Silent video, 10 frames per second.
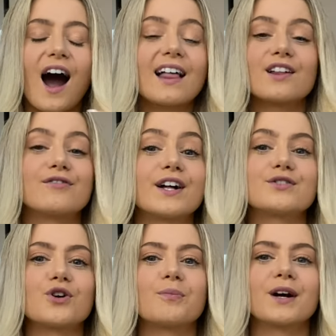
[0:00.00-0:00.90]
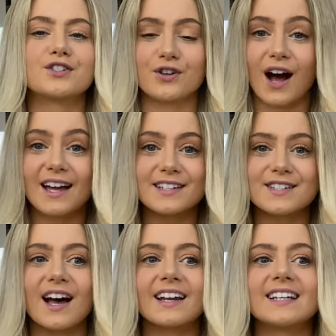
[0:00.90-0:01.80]
I love that so much. So I
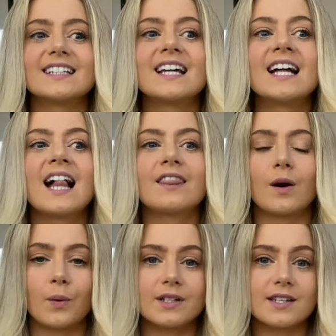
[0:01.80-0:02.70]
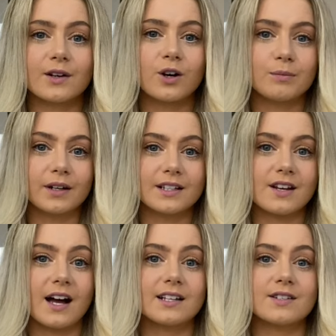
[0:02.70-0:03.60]
decided that once I got
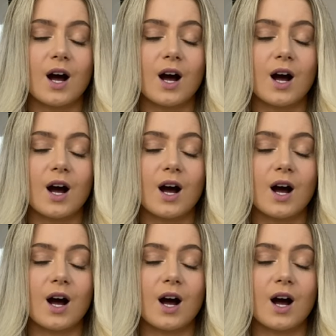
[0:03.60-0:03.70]
monetized,